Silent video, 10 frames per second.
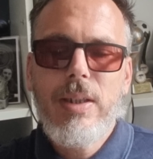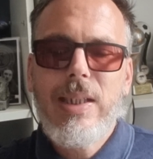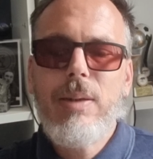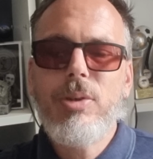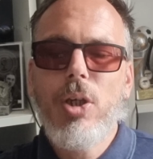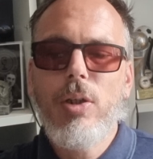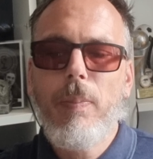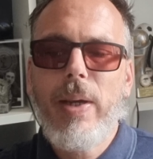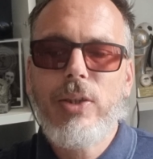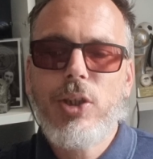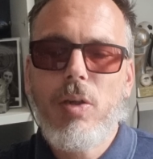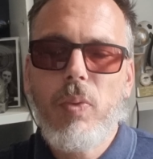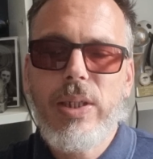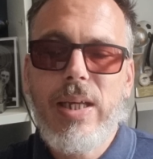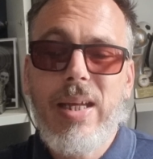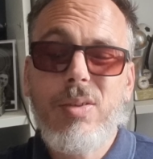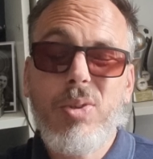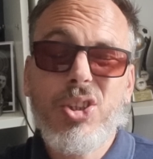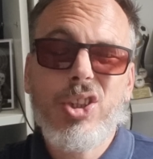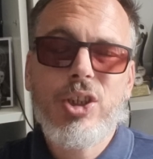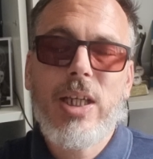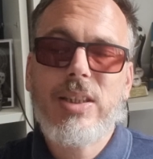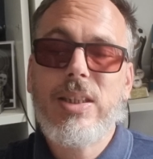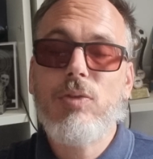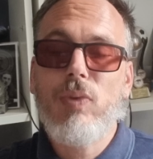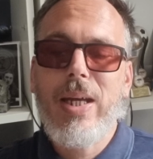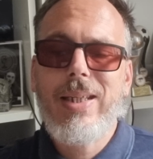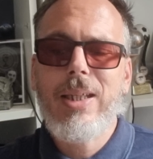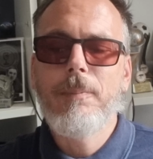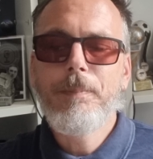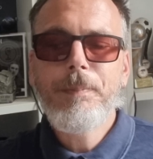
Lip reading: He was on the bench at the weekend, which suggests he's ready.